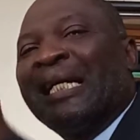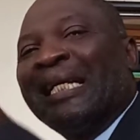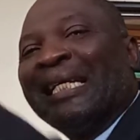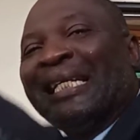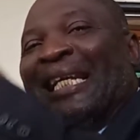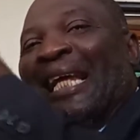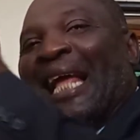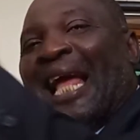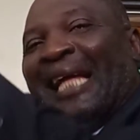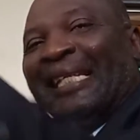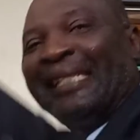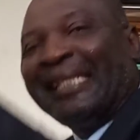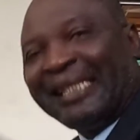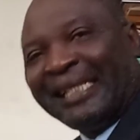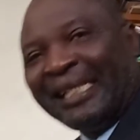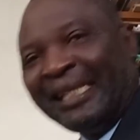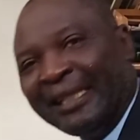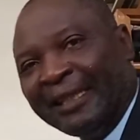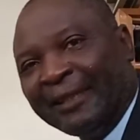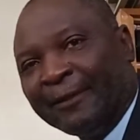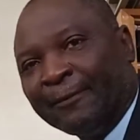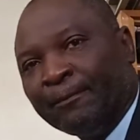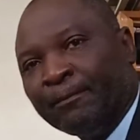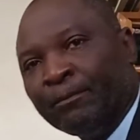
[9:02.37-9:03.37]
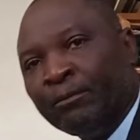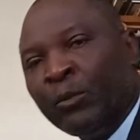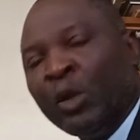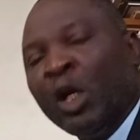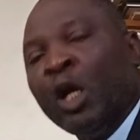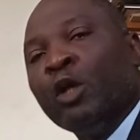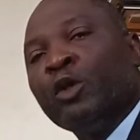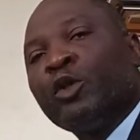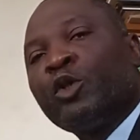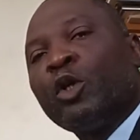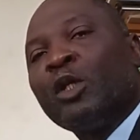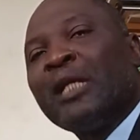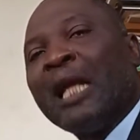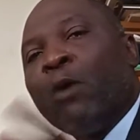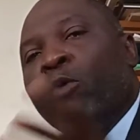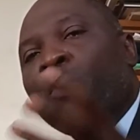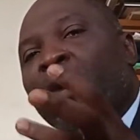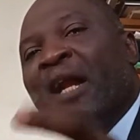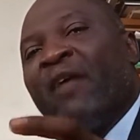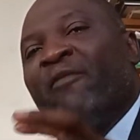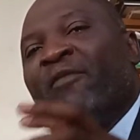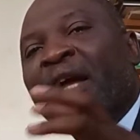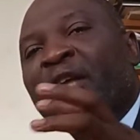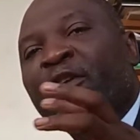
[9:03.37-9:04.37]
creating, so that
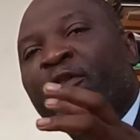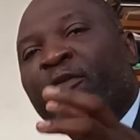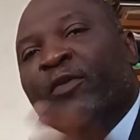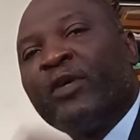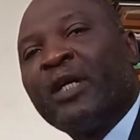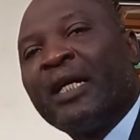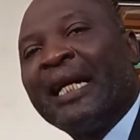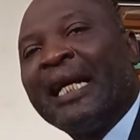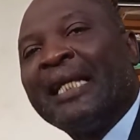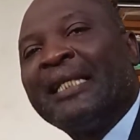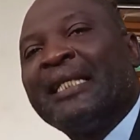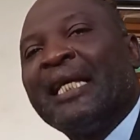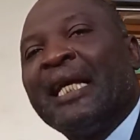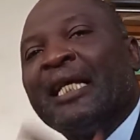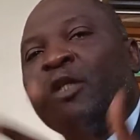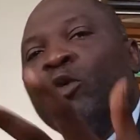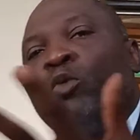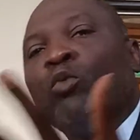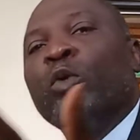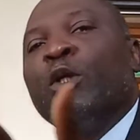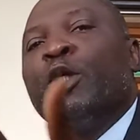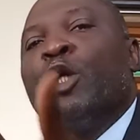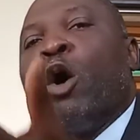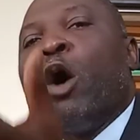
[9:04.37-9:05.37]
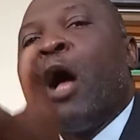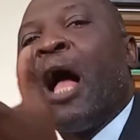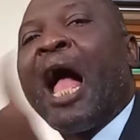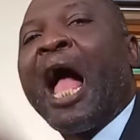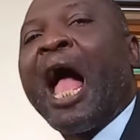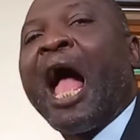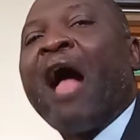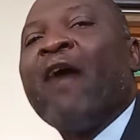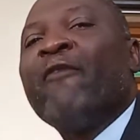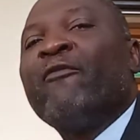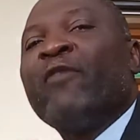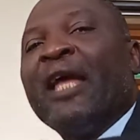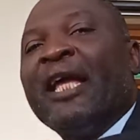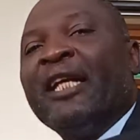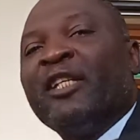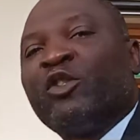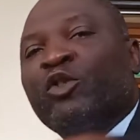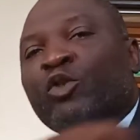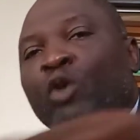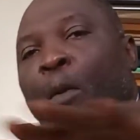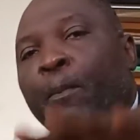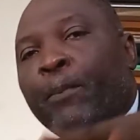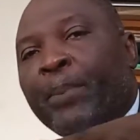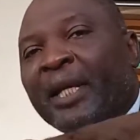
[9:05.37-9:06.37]
whatever you've created will not have a
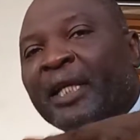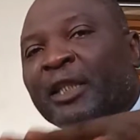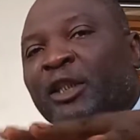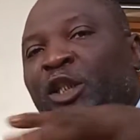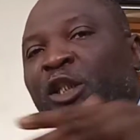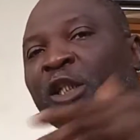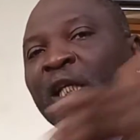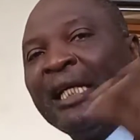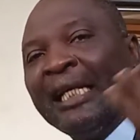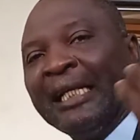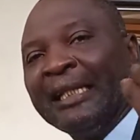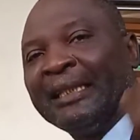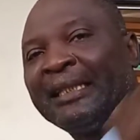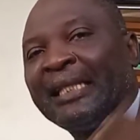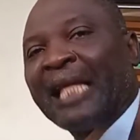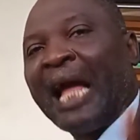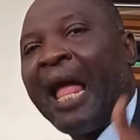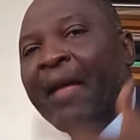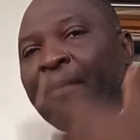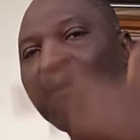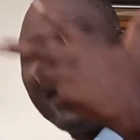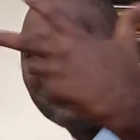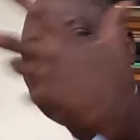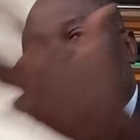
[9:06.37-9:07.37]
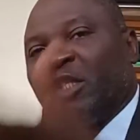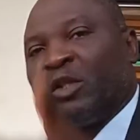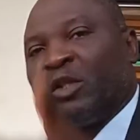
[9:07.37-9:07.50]
stoppage in time and